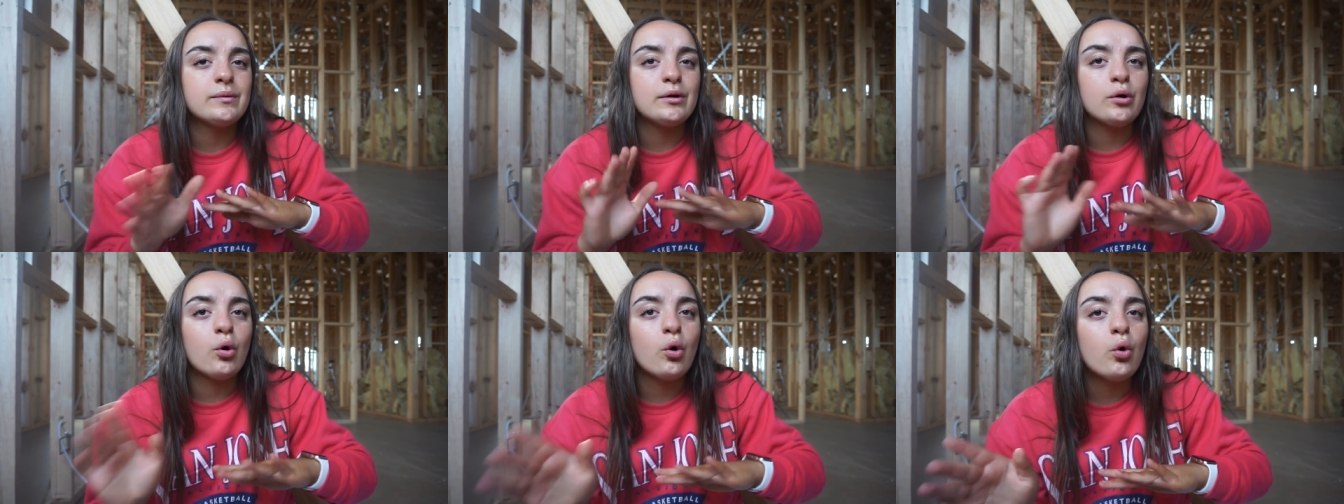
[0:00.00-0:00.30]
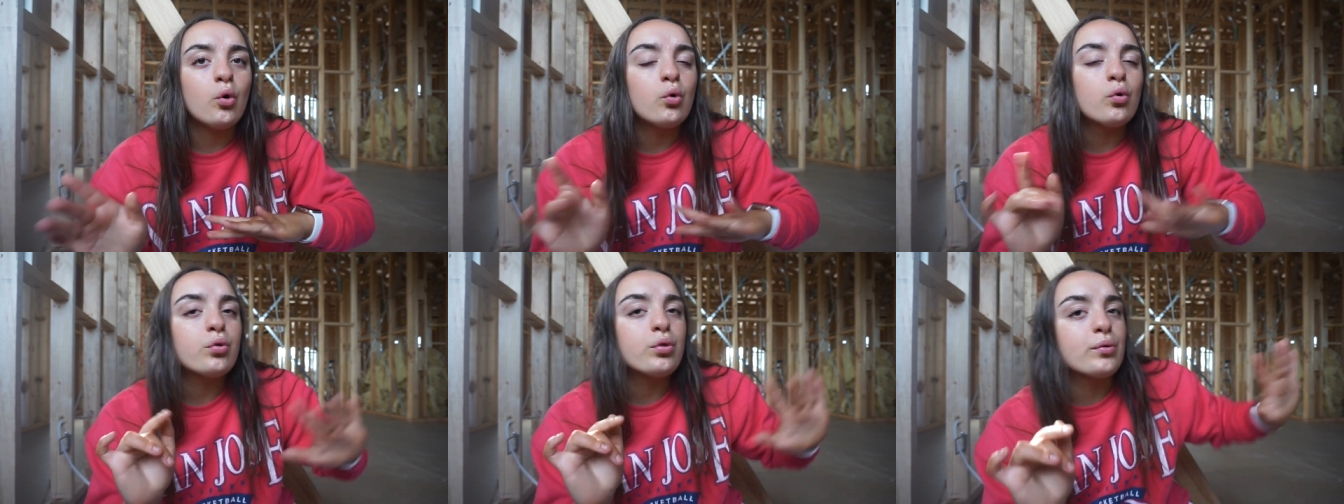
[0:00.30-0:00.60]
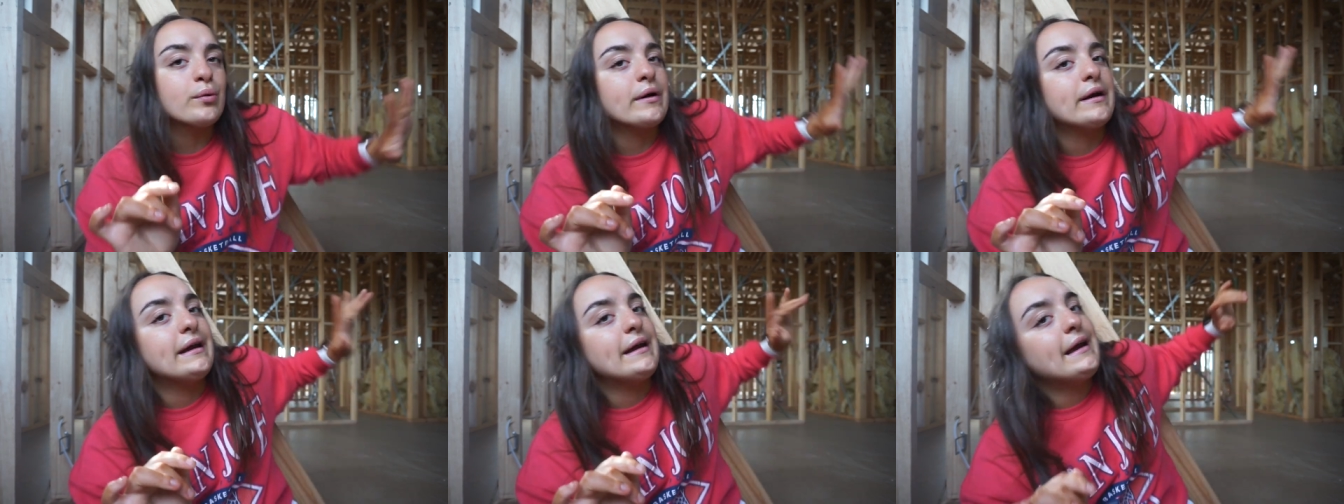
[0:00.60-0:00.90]
We all
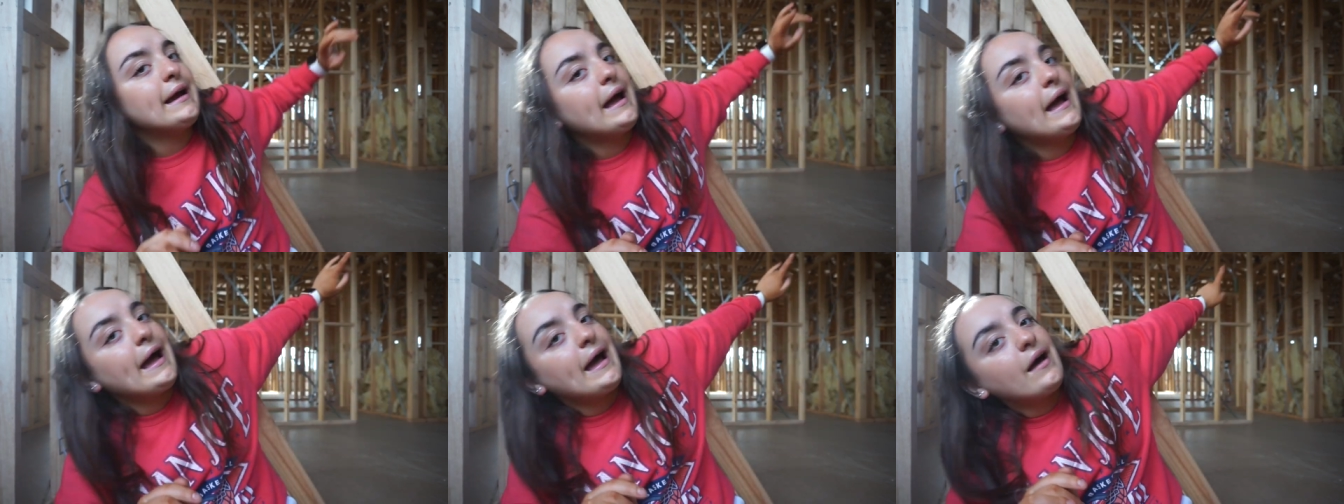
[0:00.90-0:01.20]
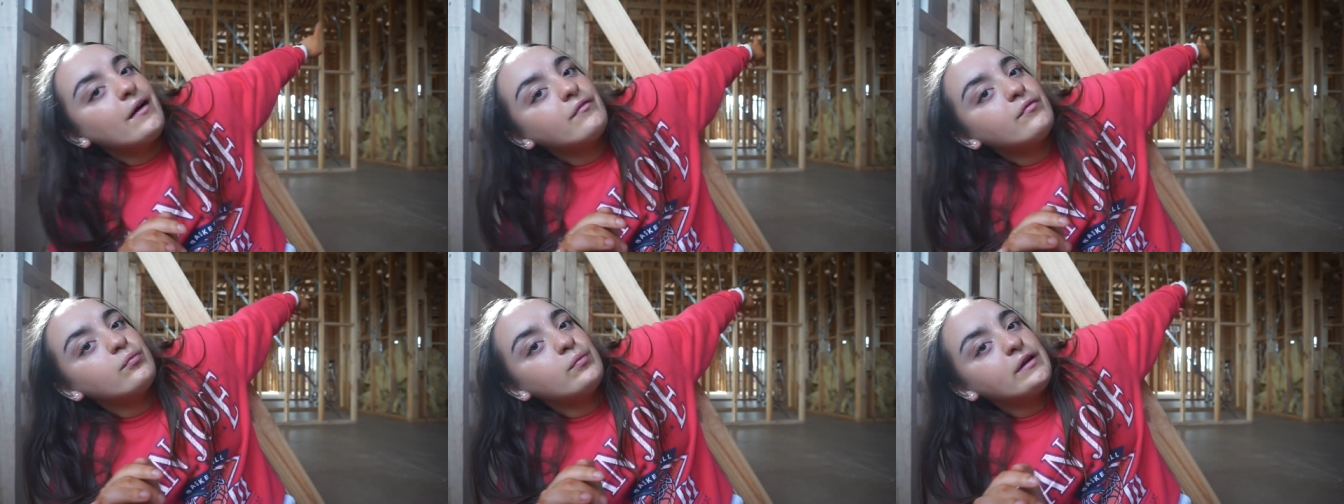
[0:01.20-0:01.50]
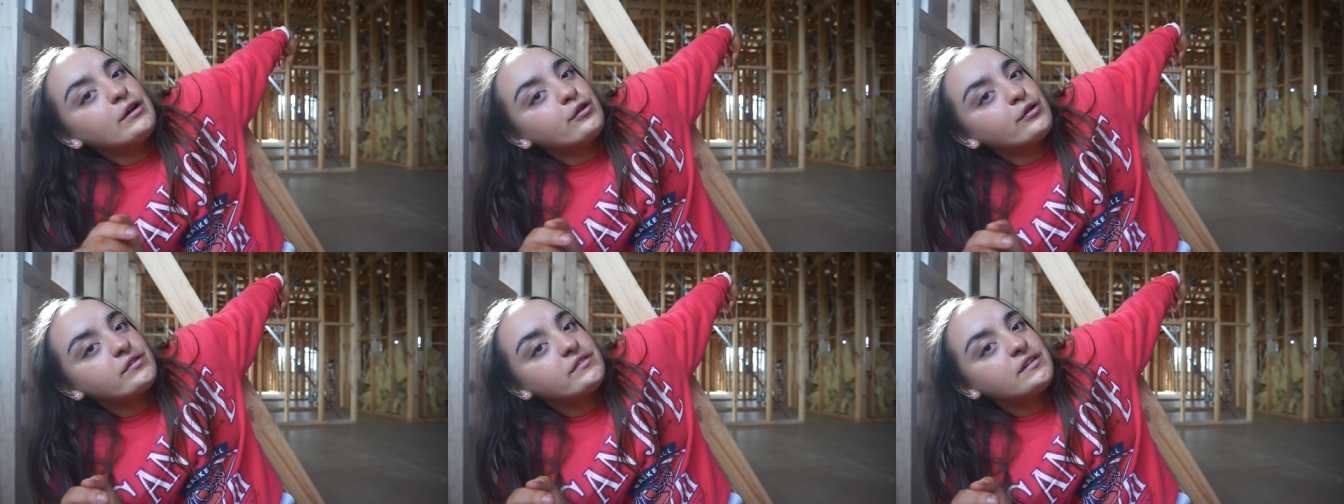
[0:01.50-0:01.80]
three have
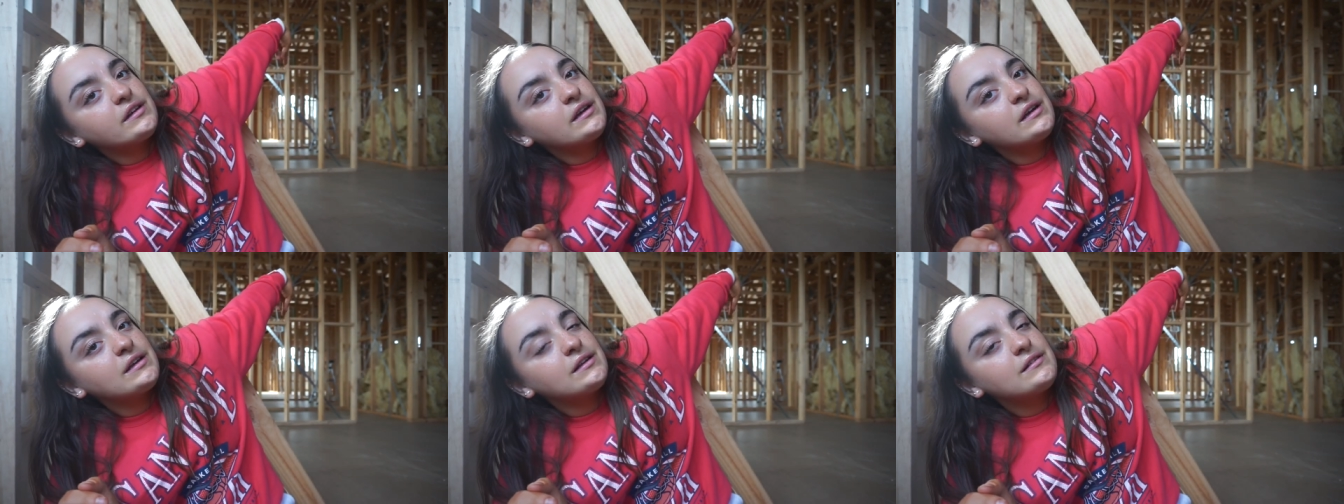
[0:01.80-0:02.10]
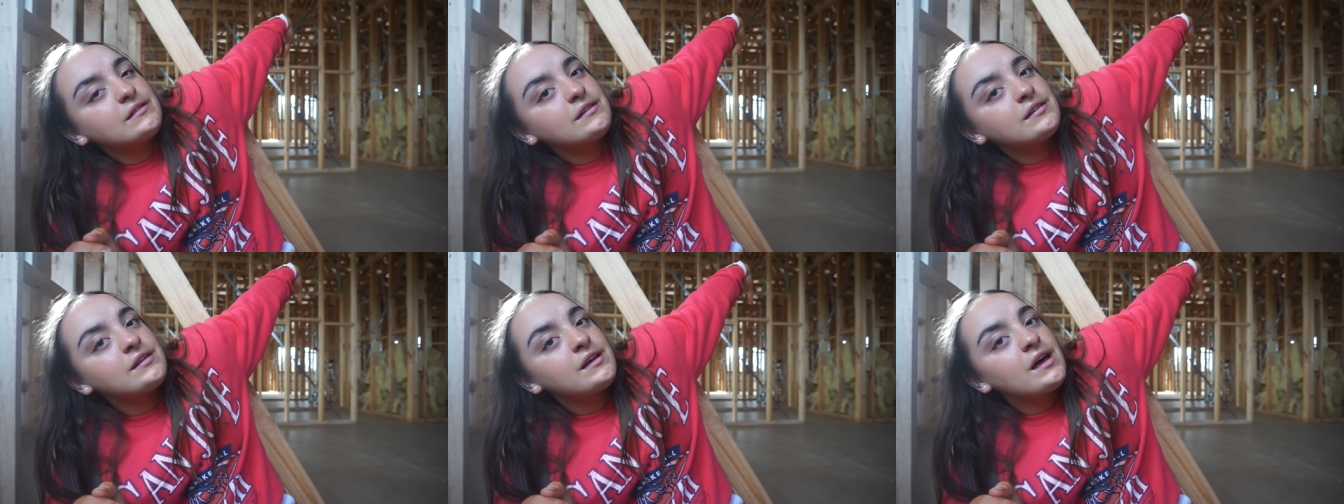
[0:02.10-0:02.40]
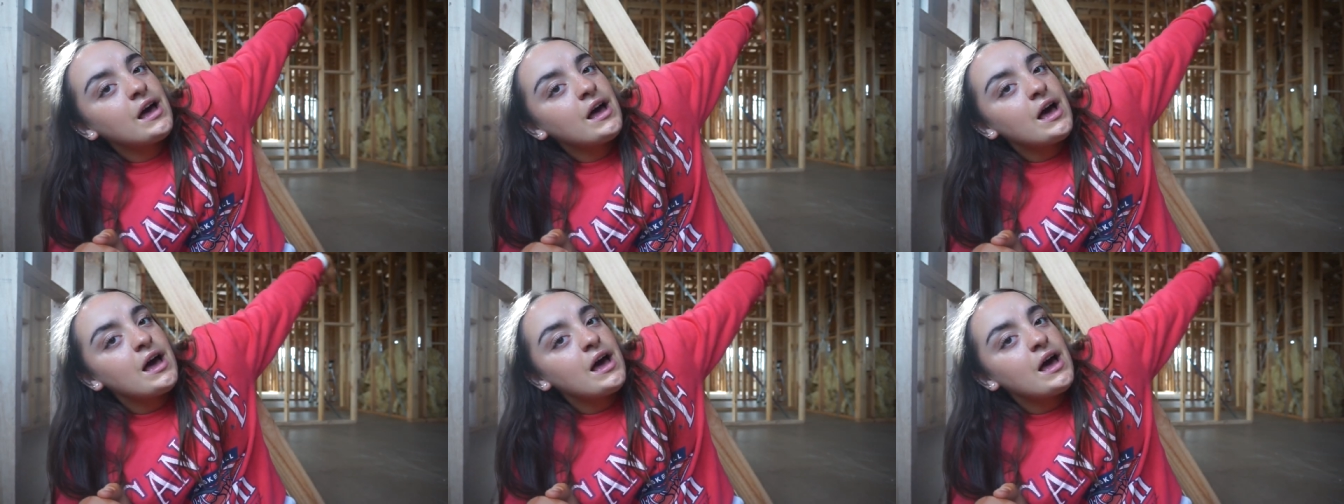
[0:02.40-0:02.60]
window seats.